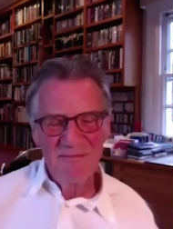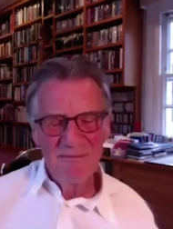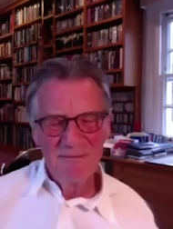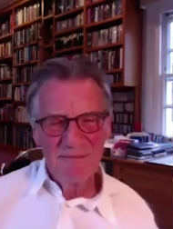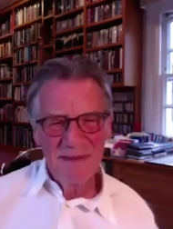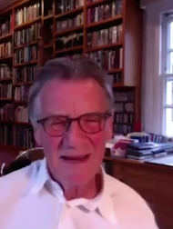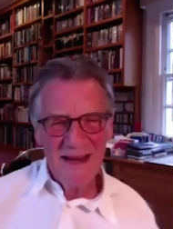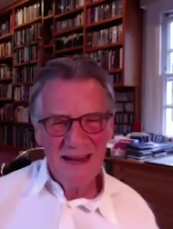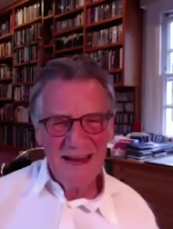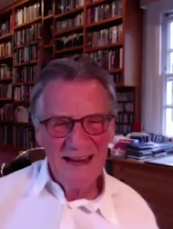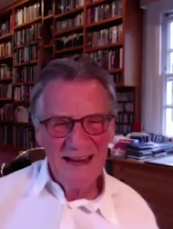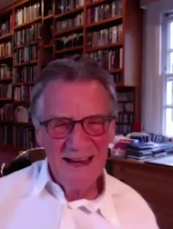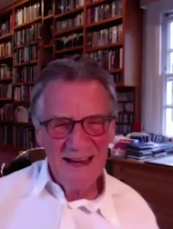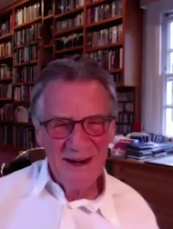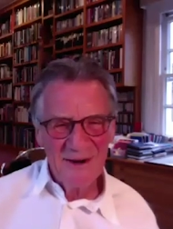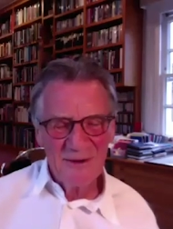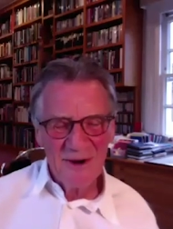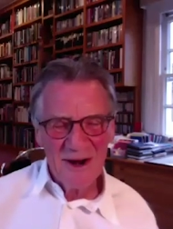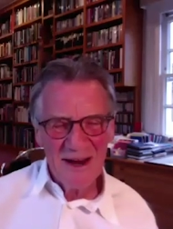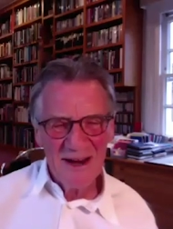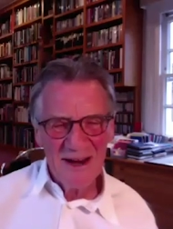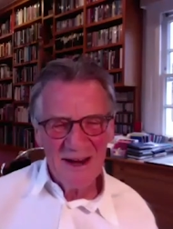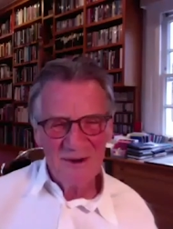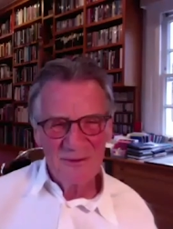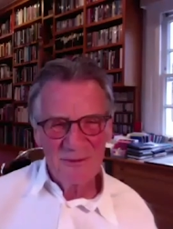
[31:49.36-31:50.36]
playing
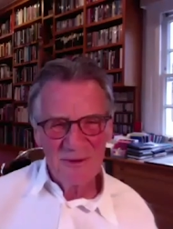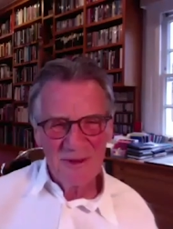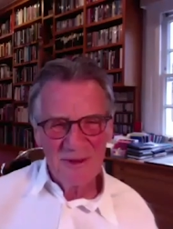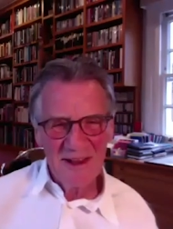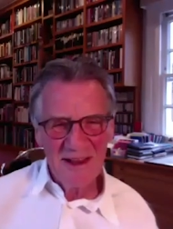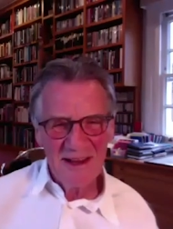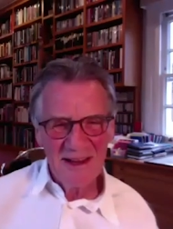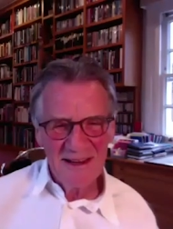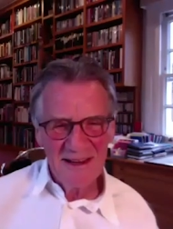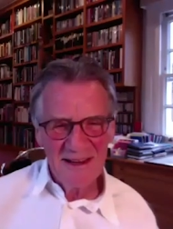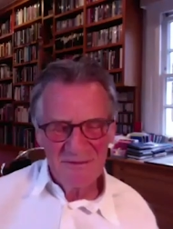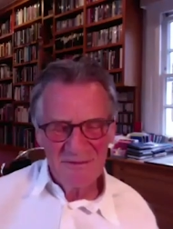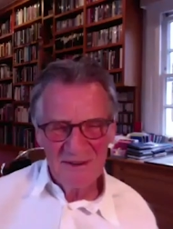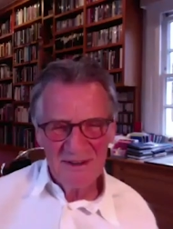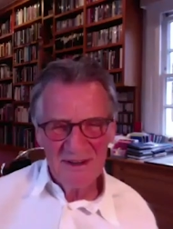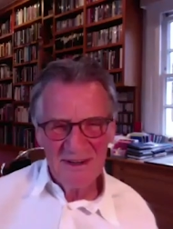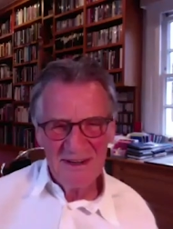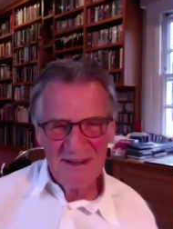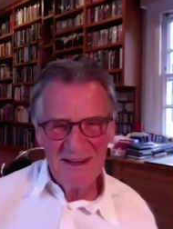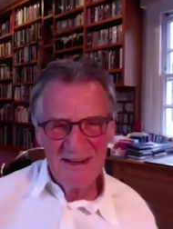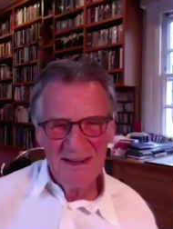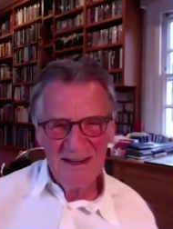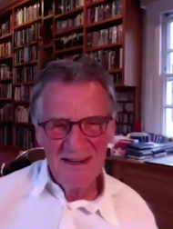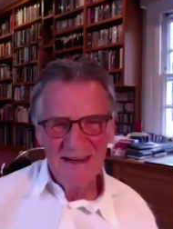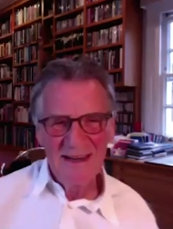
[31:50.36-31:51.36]
around with life that
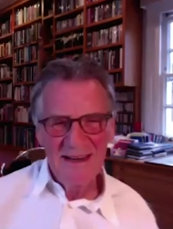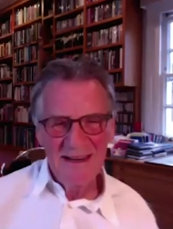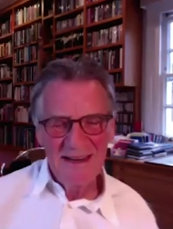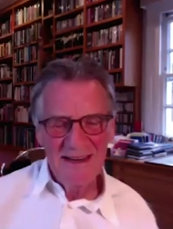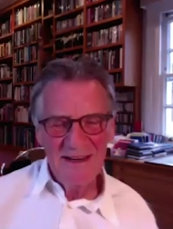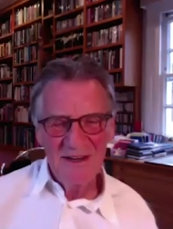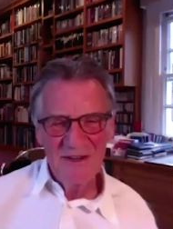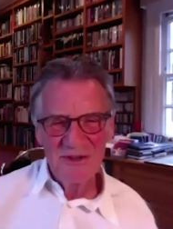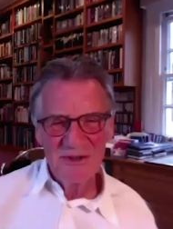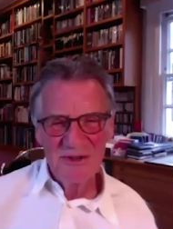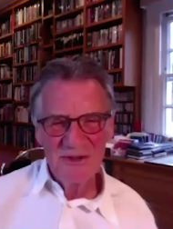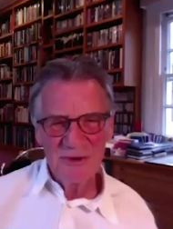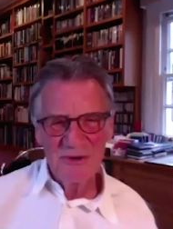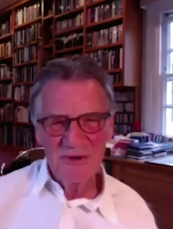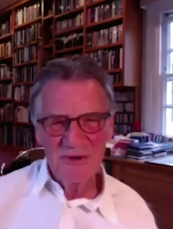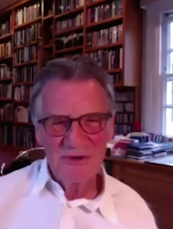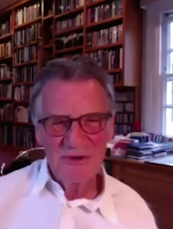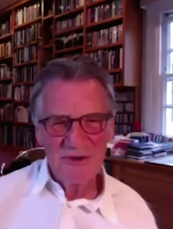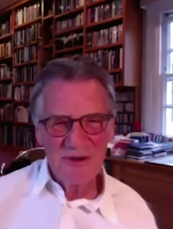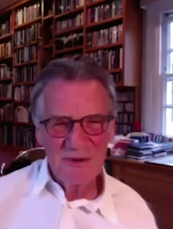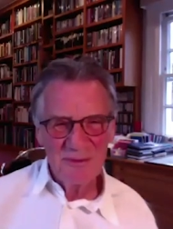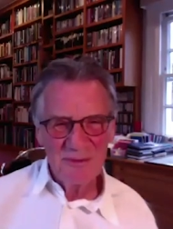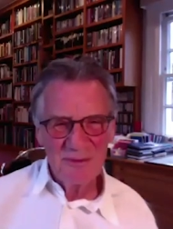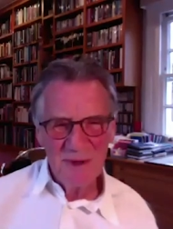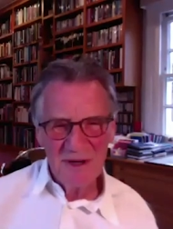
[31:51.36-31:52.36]
he, he enjoyed
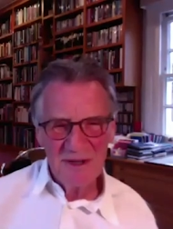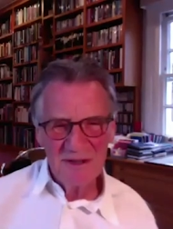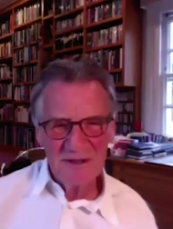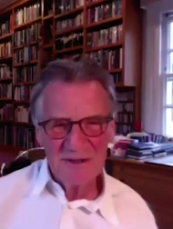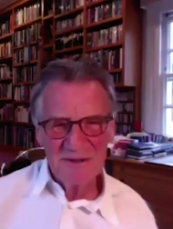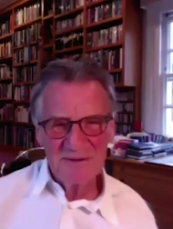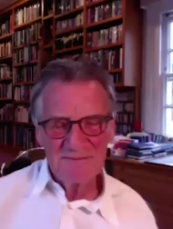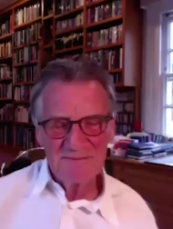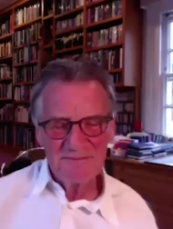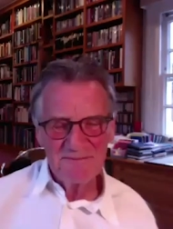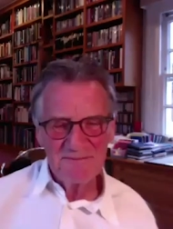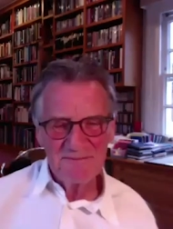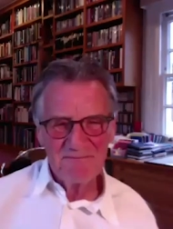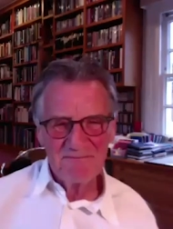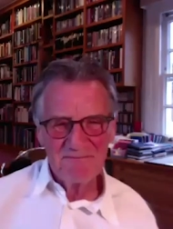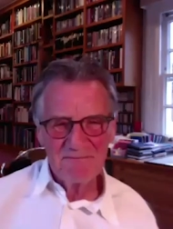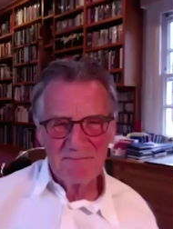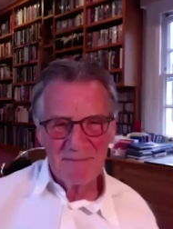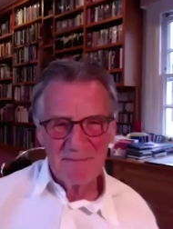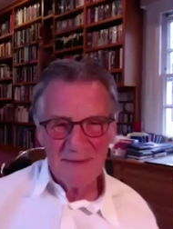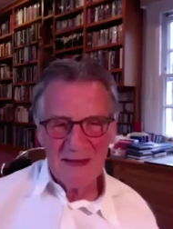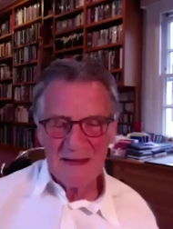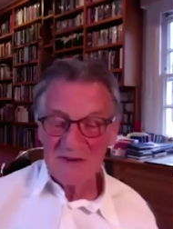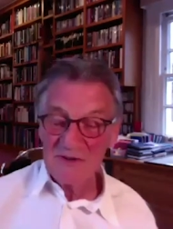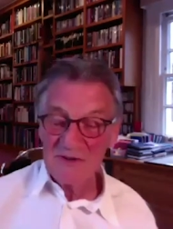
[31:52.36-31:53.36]
so much.
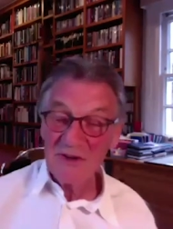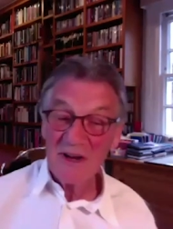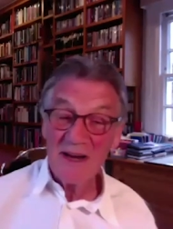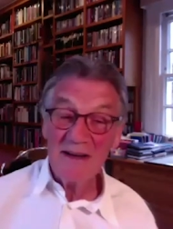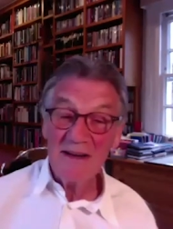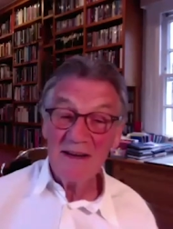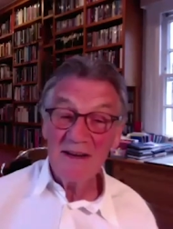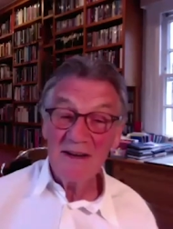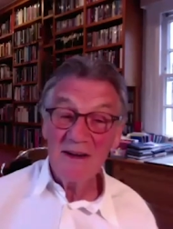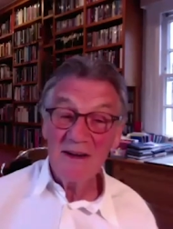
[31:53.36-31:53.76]
be